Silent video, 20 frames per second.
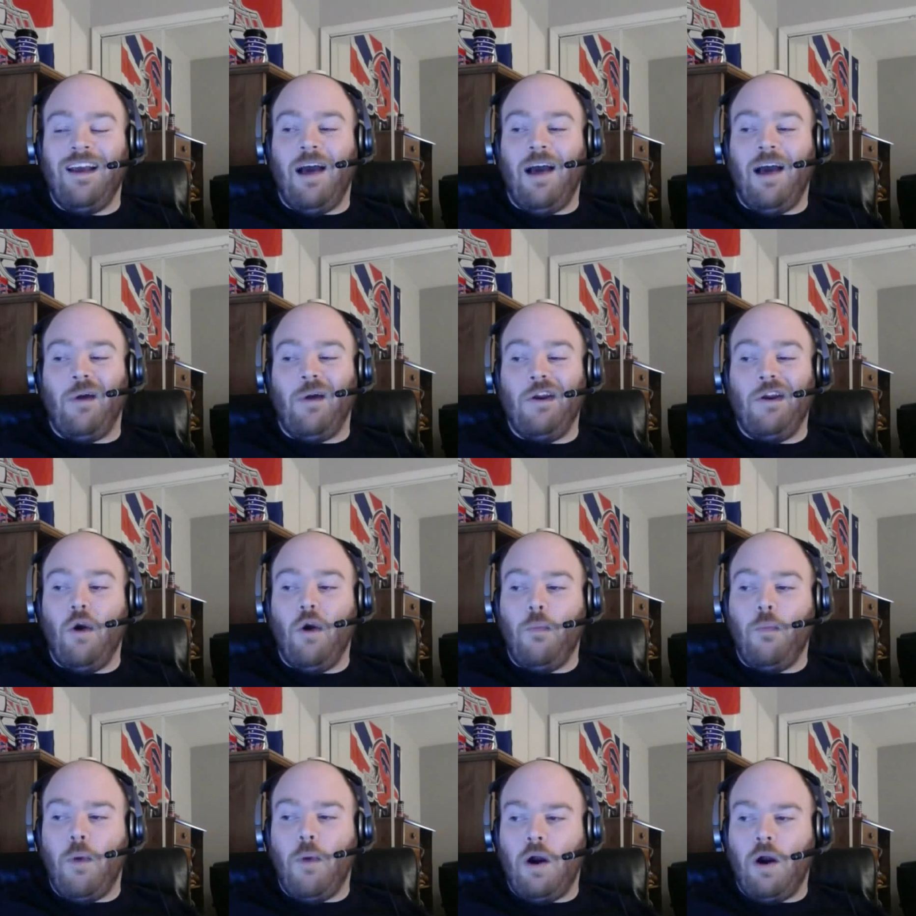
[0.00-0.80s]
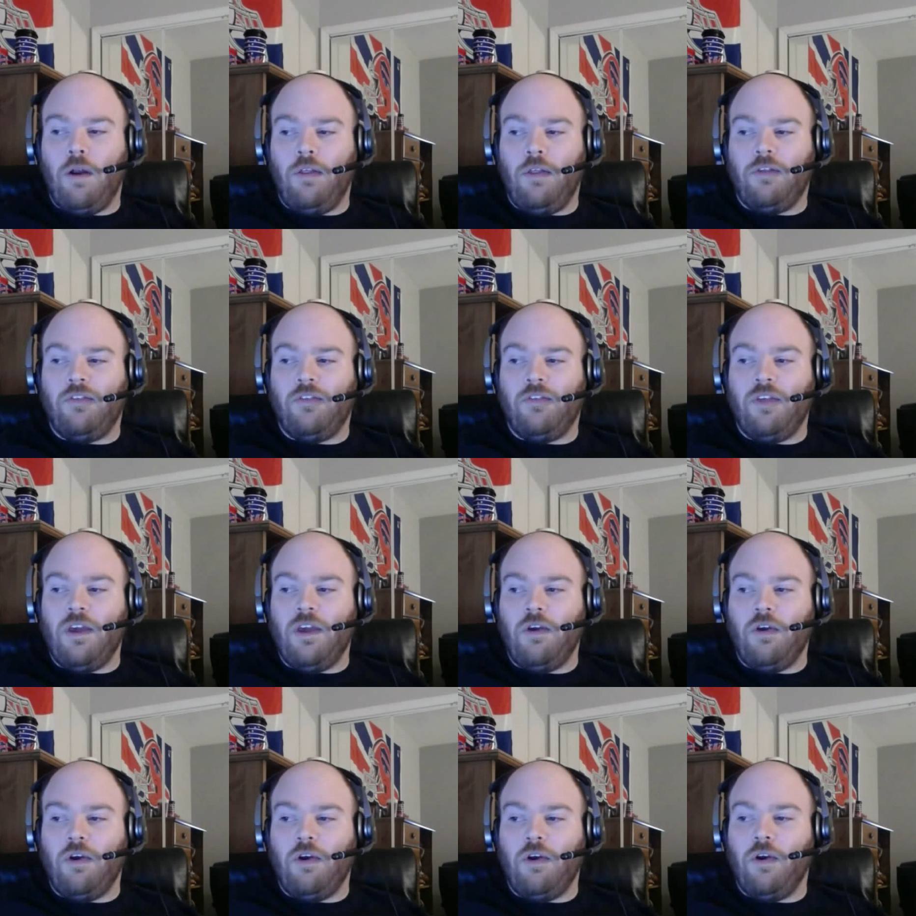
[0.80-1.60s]
I want no part of the
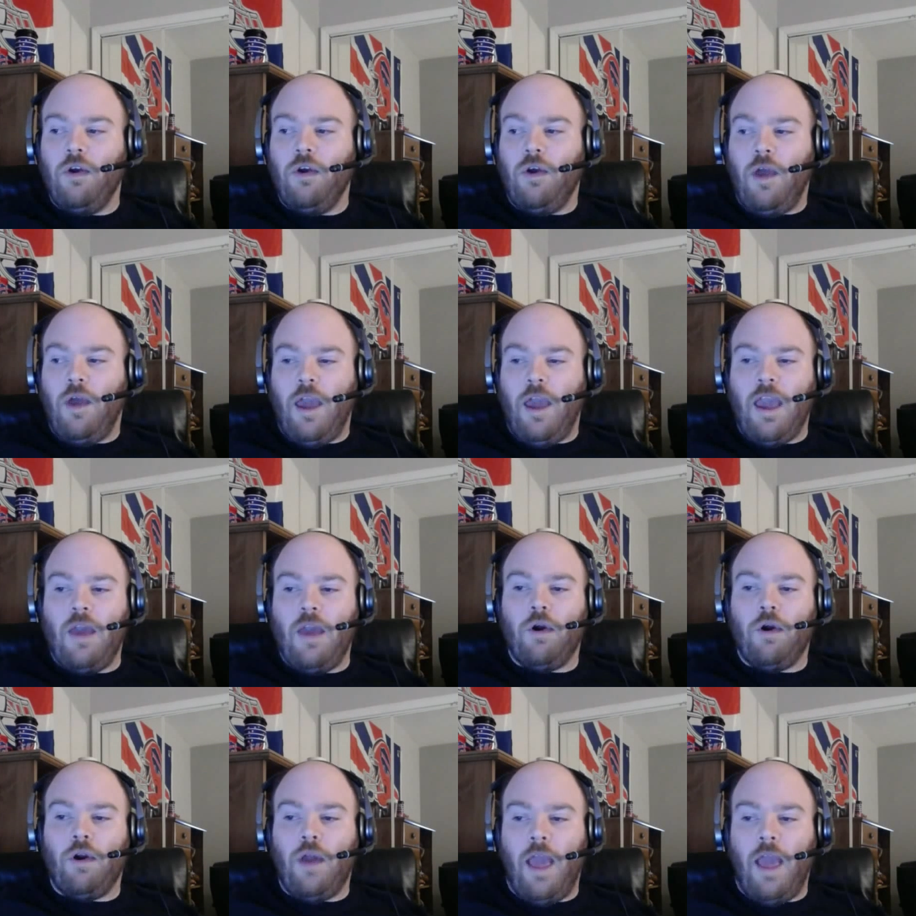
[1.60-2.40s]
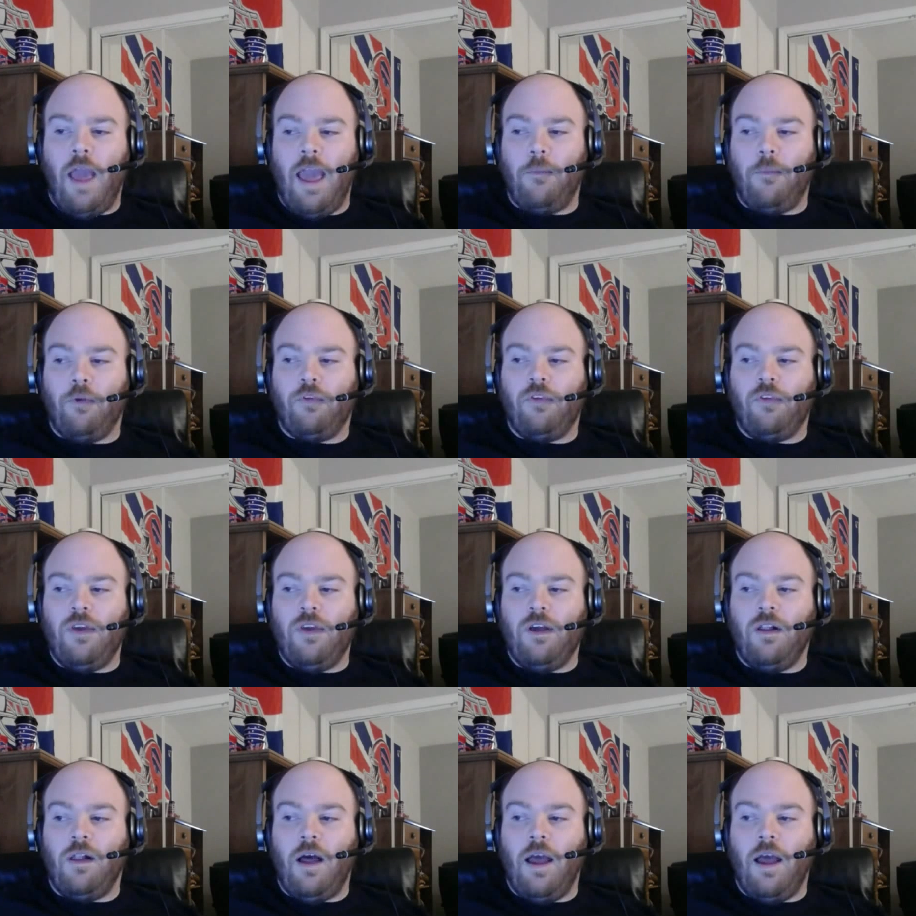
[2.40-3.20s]
Seager, Hayward, Hamels
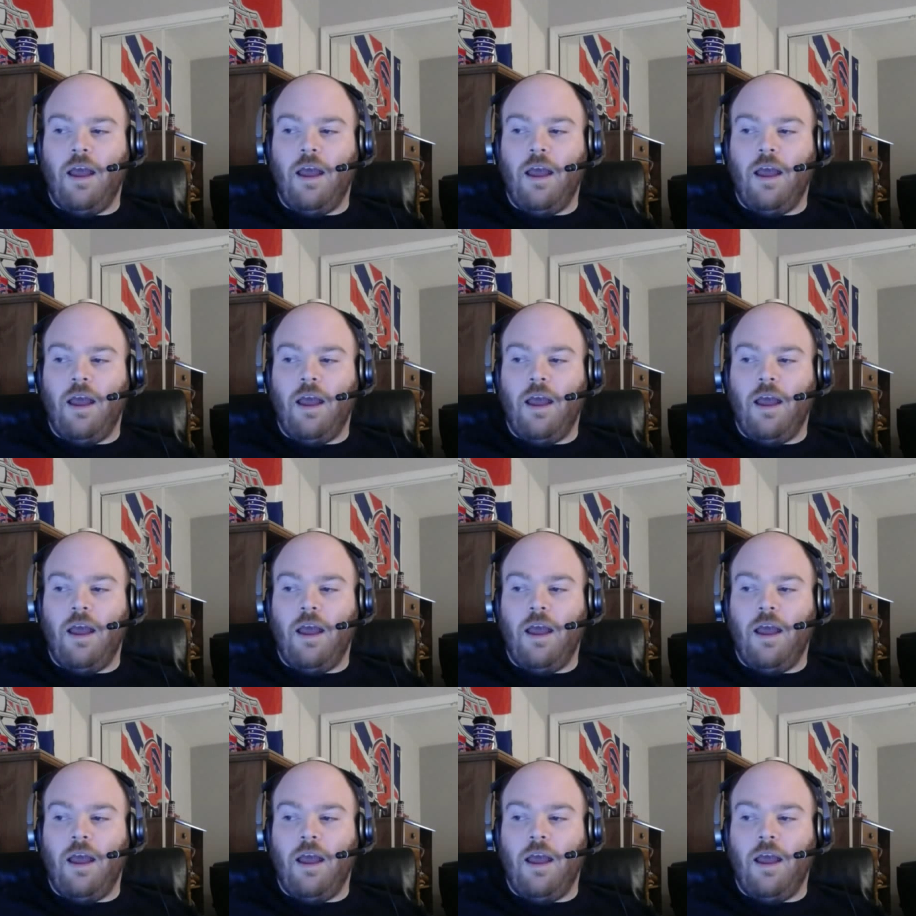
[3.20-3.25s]
deal.